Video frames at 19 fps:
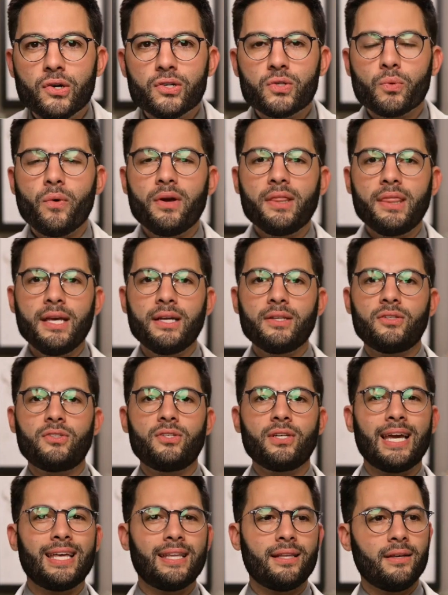it's one thing to
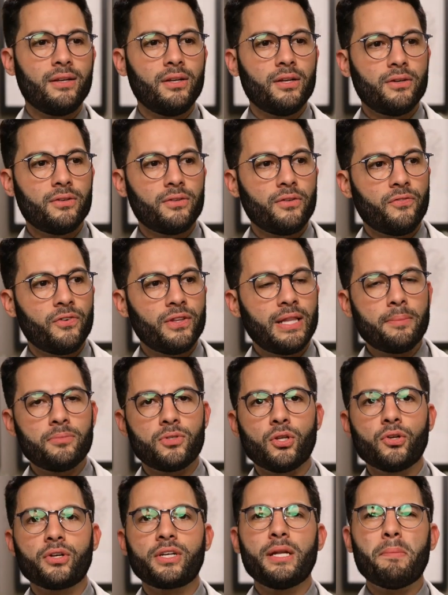get, you know, for them to
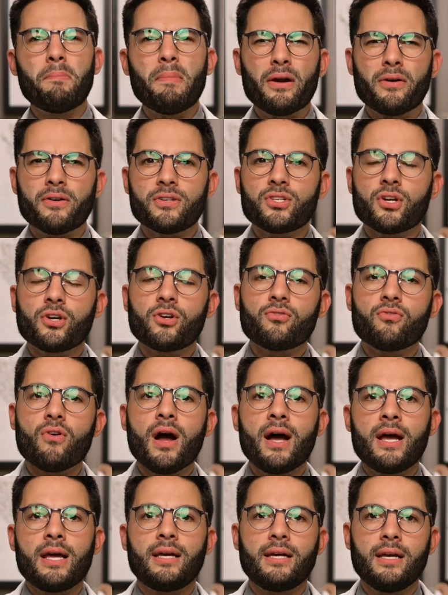look in the mirror, start
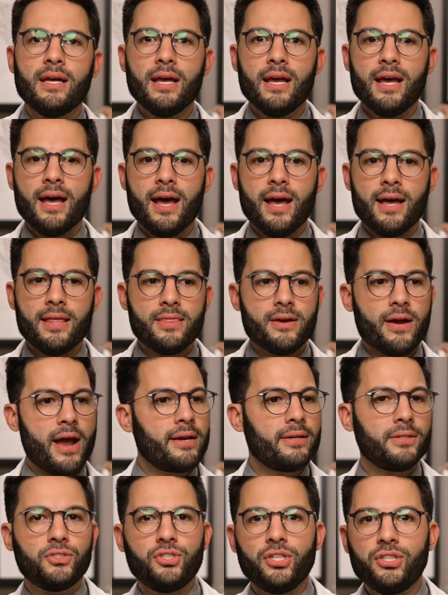crying, and their
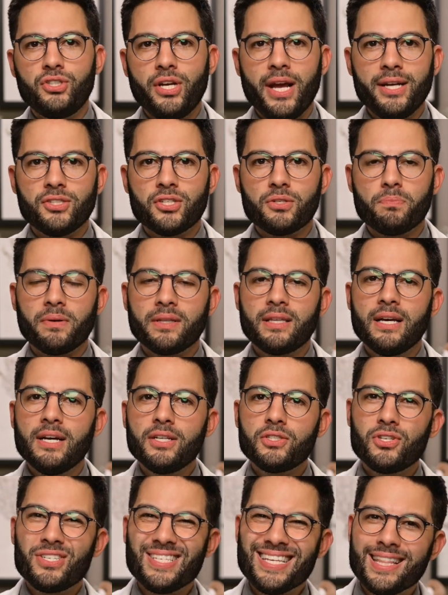energy changes, but
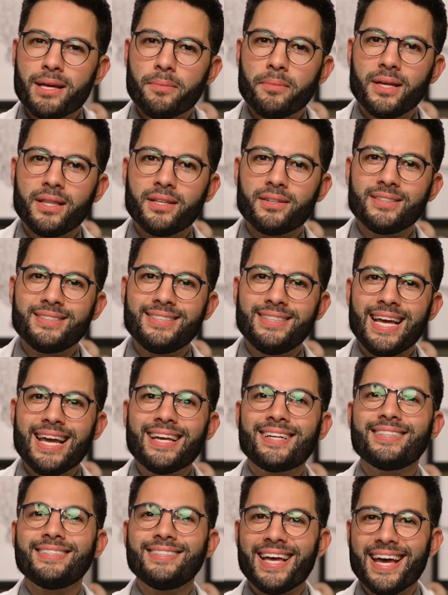to see them in their
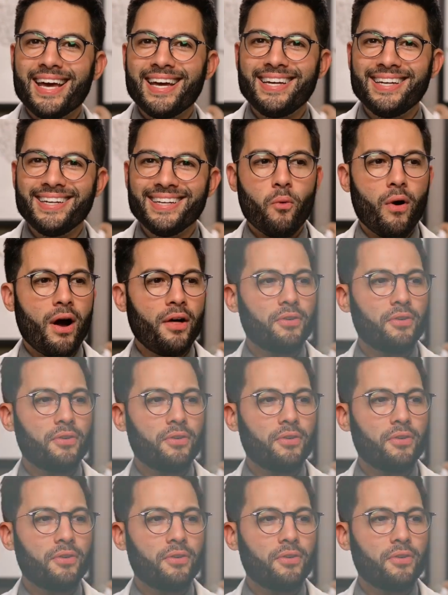day-to-day, while